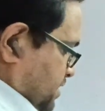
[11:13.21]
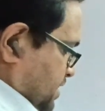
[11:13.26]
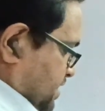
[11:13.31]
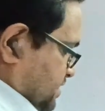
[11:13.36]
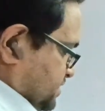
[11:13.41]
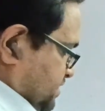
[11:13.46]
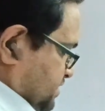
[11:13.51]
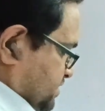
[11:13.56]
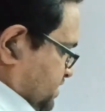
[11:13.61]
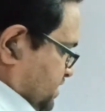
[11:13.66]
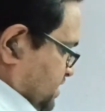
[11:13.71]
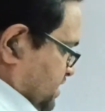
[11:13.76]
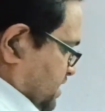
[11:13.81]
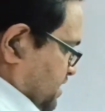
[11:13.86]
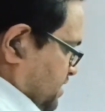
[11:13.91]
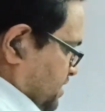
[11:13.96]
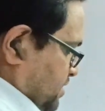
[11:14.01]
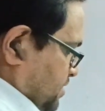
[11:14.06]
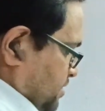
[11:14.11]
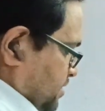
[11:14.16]
as a
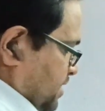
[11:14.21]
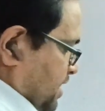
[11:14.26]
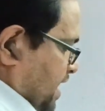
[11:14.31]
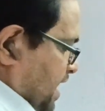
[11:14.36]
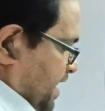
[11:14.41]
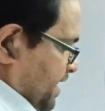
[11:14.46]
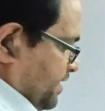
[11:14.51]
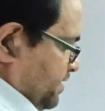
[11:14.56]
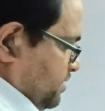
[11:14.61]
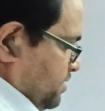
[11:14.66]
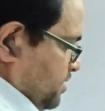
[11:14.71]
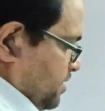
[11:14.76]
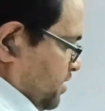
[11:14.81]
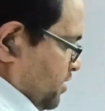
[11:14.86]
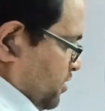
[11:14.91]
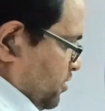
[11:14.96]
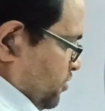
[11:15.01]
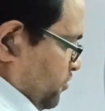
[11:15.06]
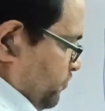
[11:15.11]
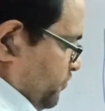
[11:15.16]
single line
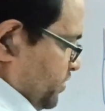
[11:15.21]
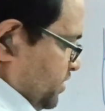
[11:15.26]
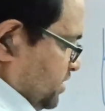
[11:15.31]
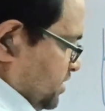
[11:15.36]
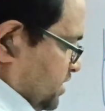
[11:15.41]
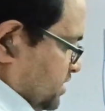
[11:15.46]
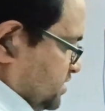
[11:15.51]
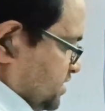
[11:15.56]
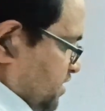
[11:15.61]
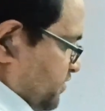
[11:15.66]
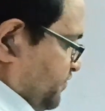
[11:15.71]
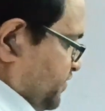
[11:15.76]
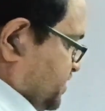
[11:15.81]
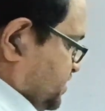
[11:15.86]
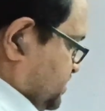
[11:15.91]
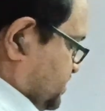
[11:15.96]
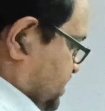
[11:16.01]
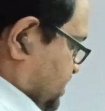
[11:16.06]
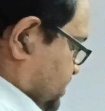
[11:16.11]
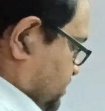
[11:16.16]
with the
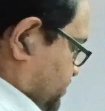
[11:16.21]
surface